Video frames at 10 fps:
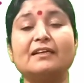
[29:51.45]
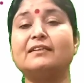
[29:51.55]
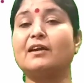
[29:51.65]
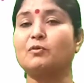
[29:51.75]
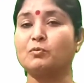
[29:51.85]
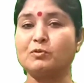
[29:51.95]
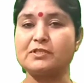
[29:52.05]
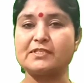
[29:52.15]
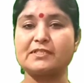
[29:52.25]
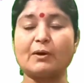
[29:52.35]
the
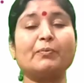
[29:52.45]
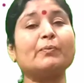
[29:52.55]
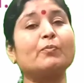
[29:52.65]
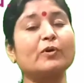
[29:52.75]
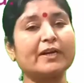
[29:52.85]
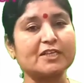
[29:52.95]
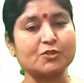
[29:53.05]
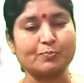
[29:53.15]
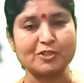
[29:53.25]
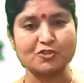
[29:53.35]
rules of reported
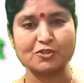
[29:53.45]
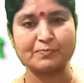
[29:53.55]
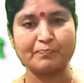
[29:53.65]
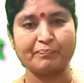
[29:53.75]
speech.